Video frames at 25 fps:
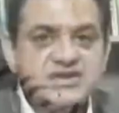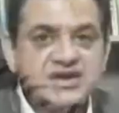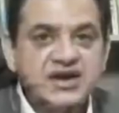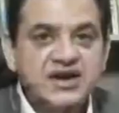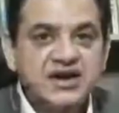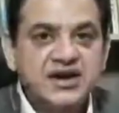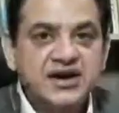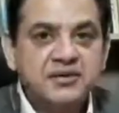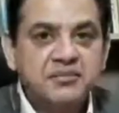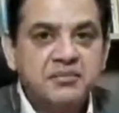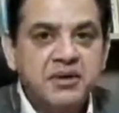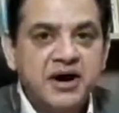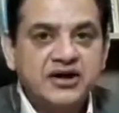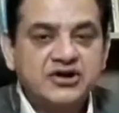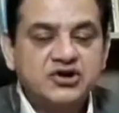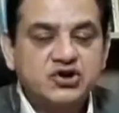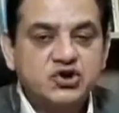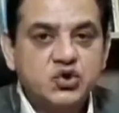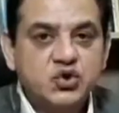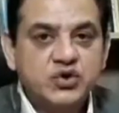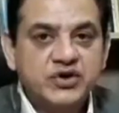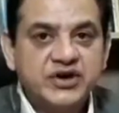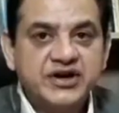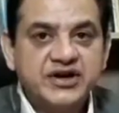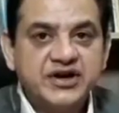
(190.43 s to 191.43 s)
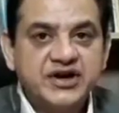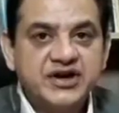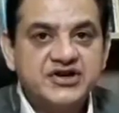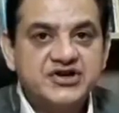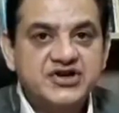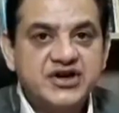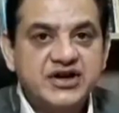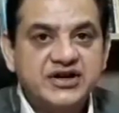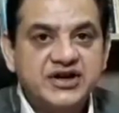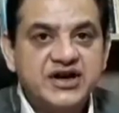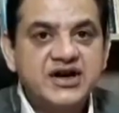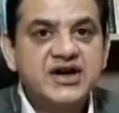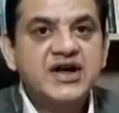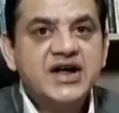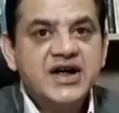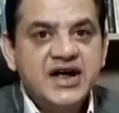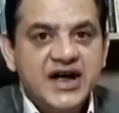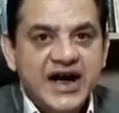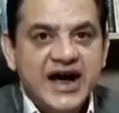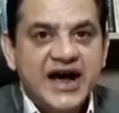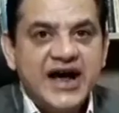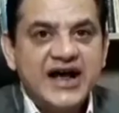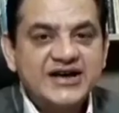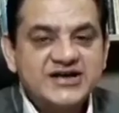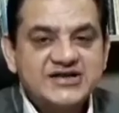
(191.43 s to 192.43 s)
are thrown at each other,
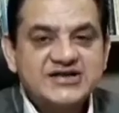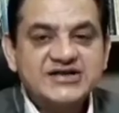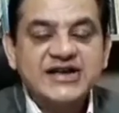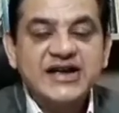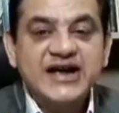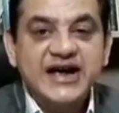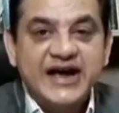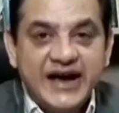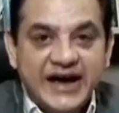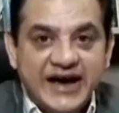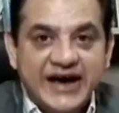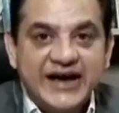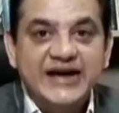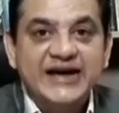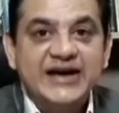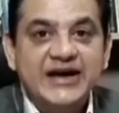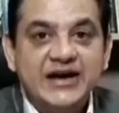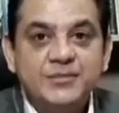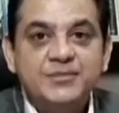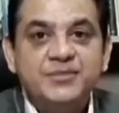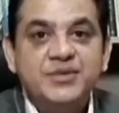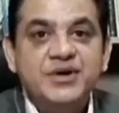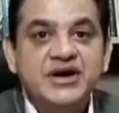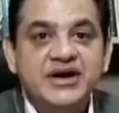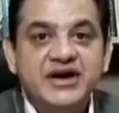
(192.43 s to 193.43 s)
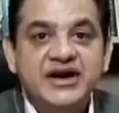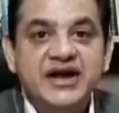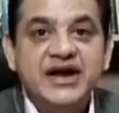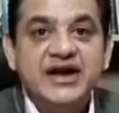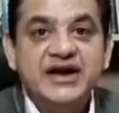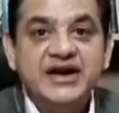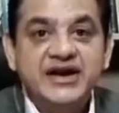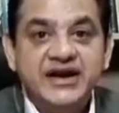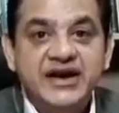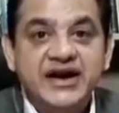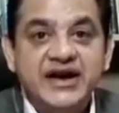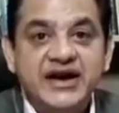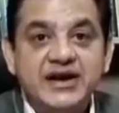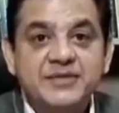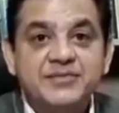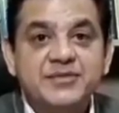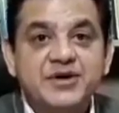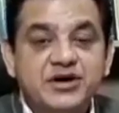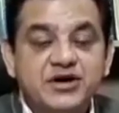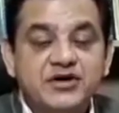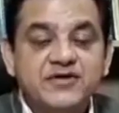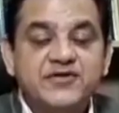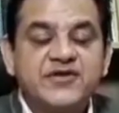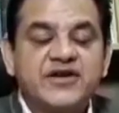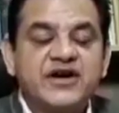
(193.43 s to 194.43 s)
has there been any
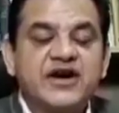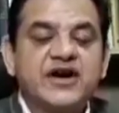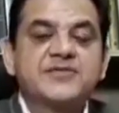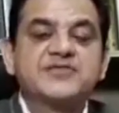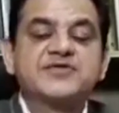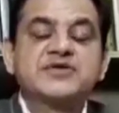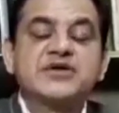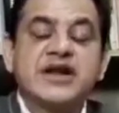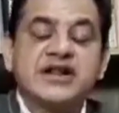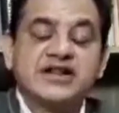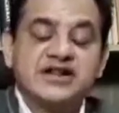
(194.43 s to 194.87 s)
element of corruption?